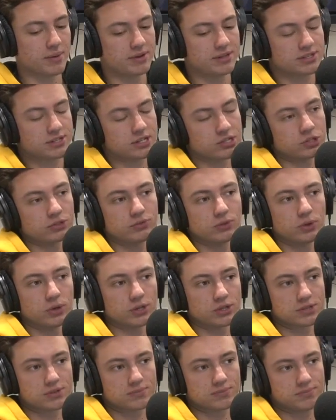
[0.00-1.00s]
I mean, Central
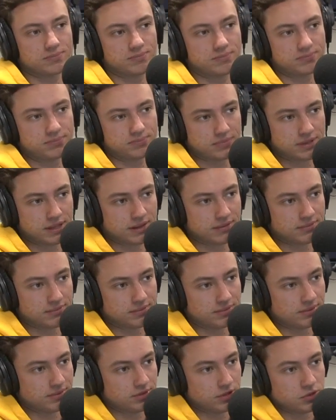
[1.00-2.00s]
Florida's that
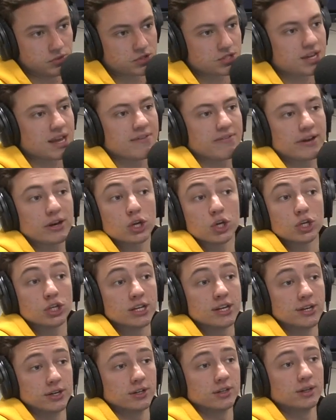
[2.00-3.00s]
U C F had a
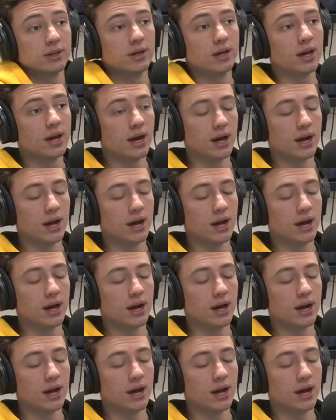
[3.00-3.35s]
good year,